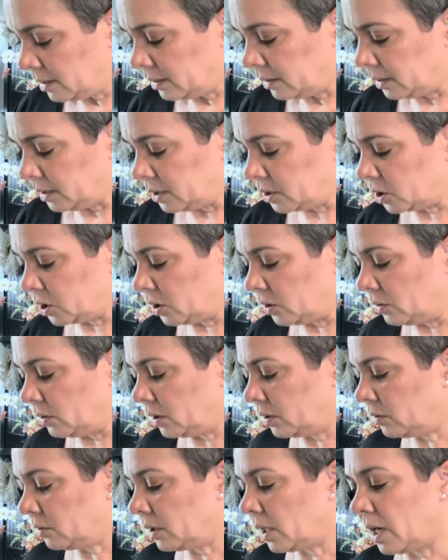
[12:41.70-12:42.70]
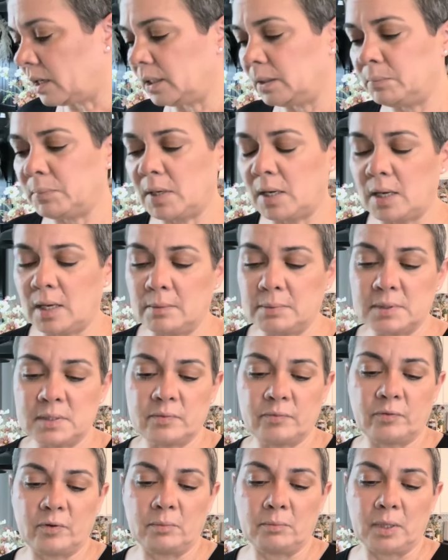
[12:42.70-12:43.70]
these cute little lollipops
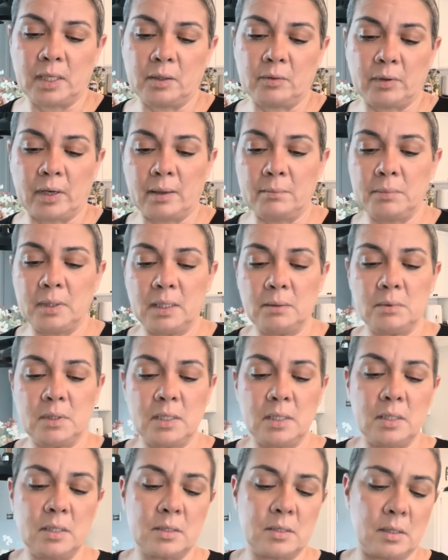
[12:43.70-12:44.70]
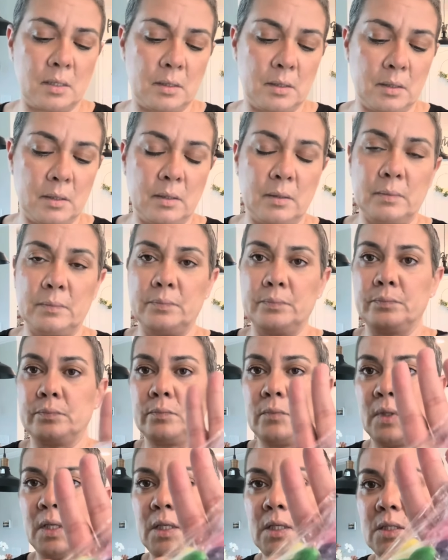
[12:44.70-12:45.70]
for my grandbabies. Um,
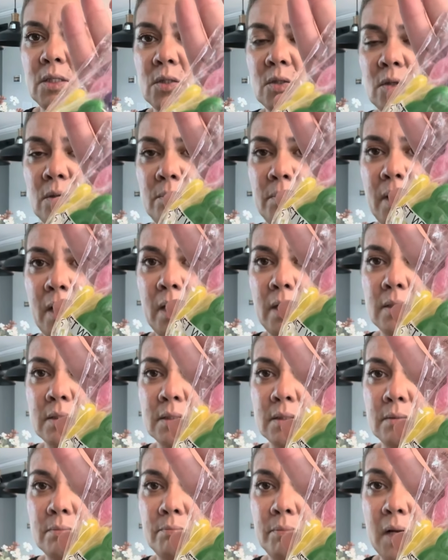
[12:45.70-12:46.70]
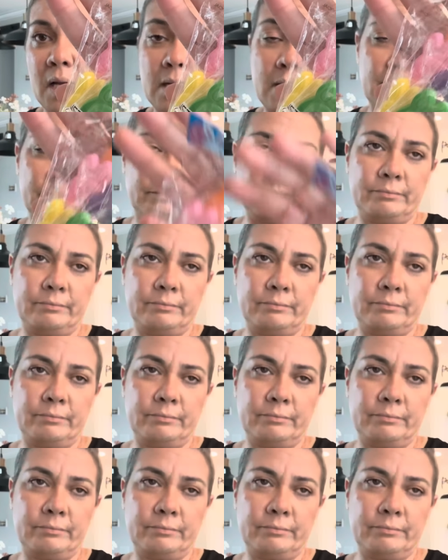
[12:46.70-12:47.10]
Easter bags, but